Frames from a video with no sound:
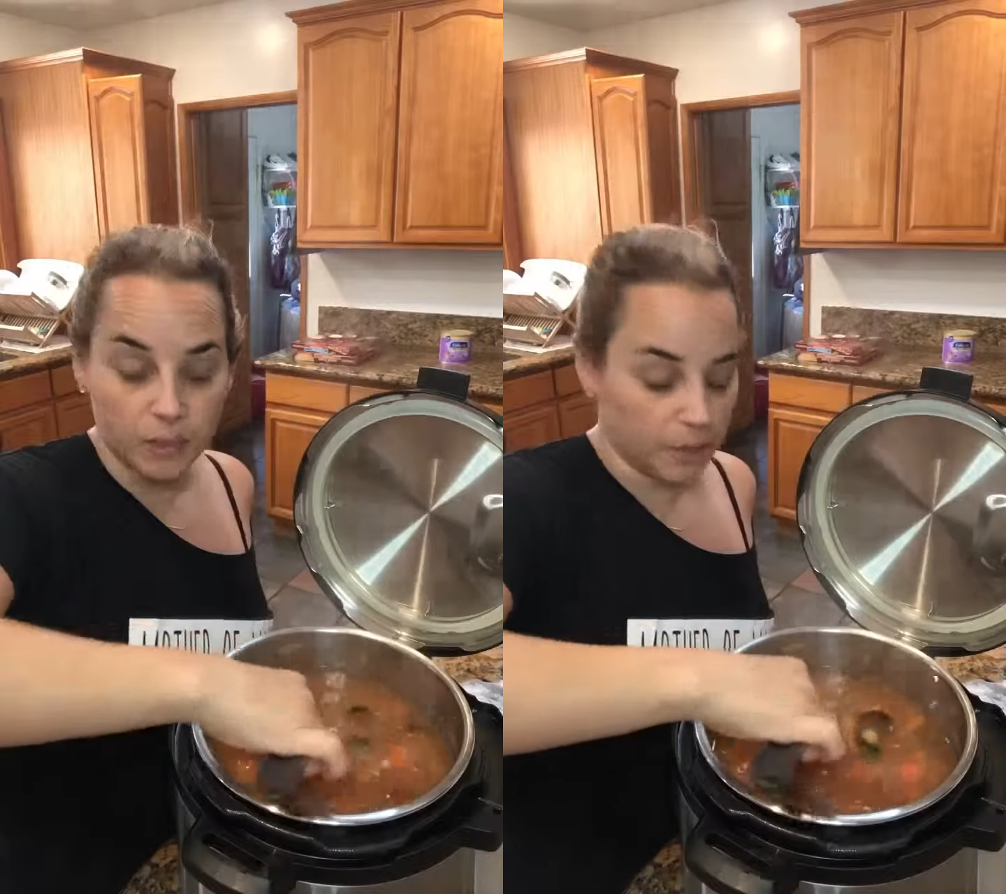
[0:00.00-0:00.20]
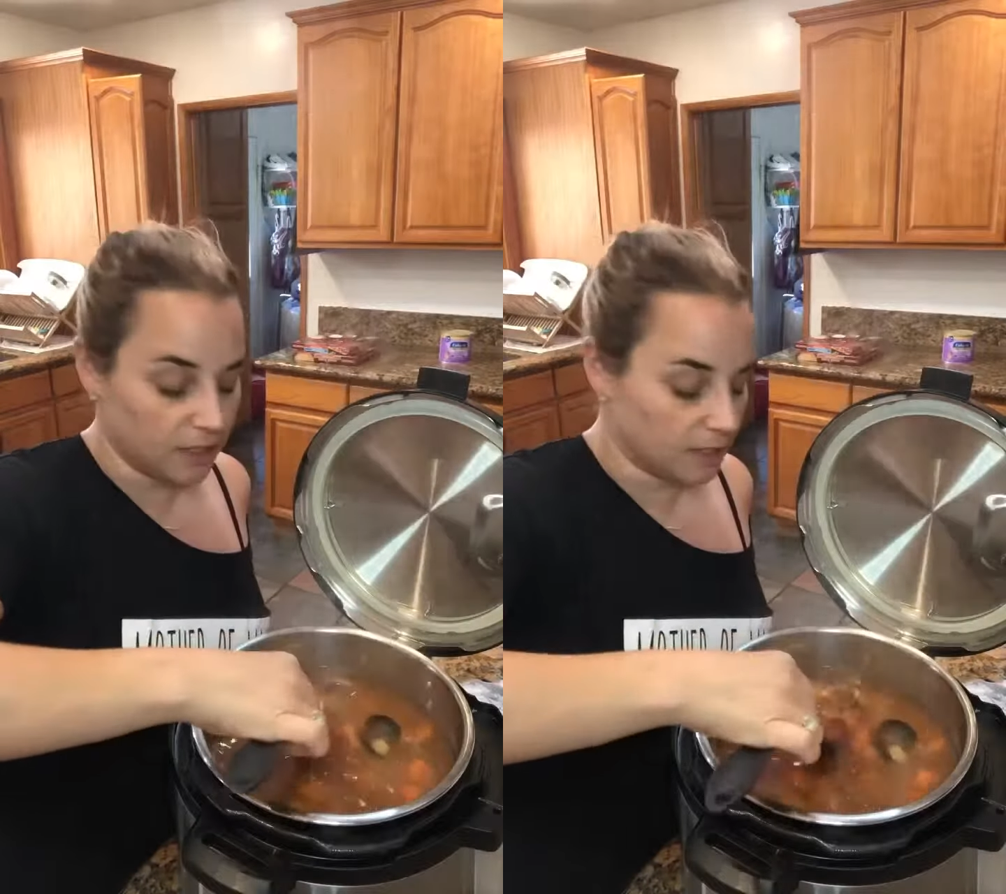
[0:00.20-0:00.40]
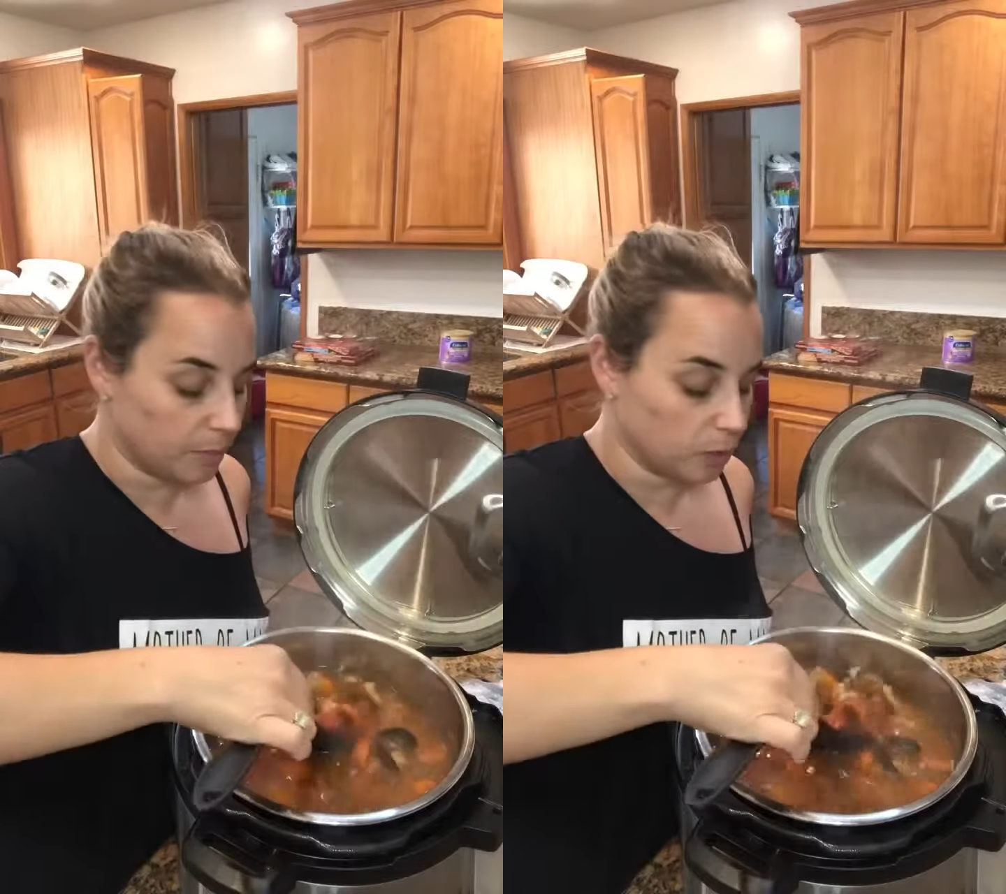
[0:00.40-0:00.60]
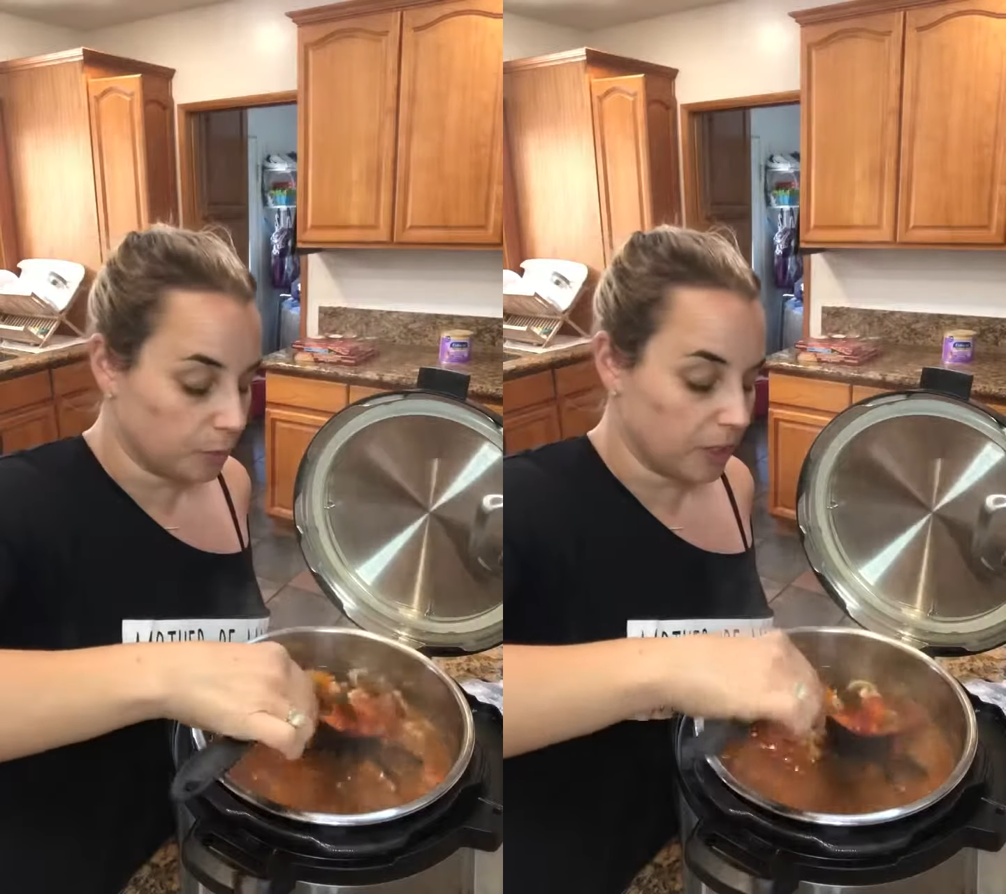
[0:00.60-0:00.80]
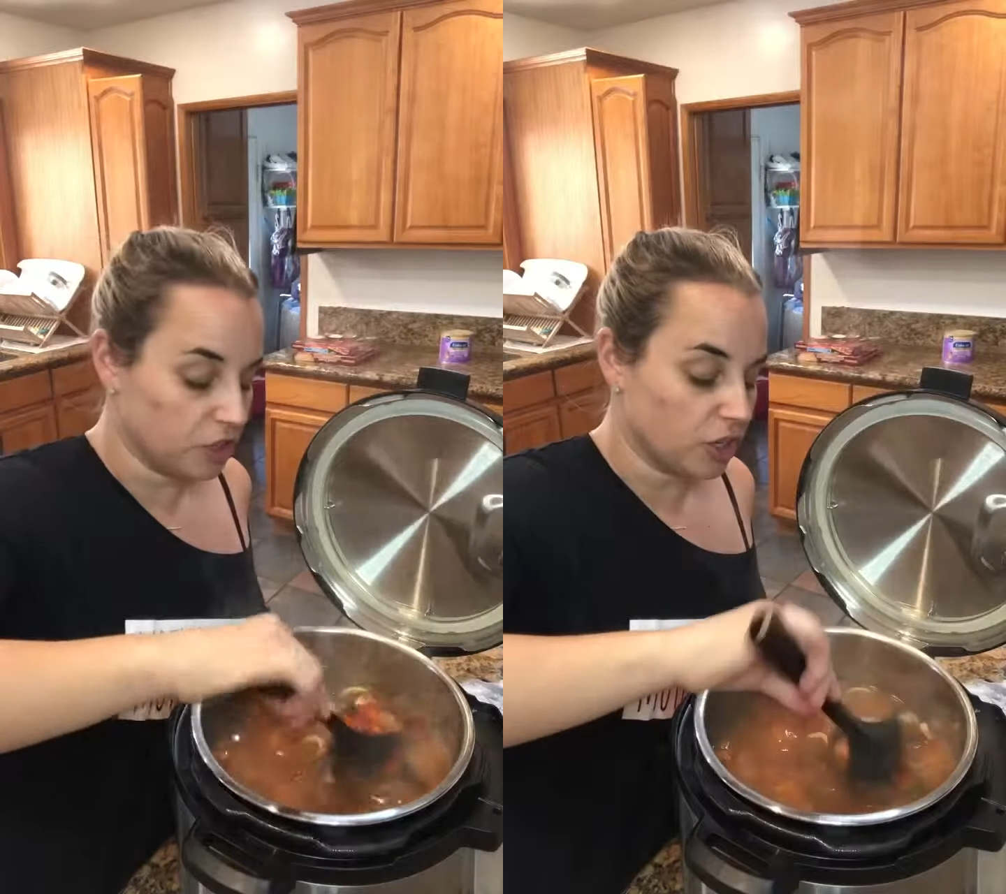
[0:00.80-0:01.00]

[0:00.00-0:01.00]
minutes to build pressure,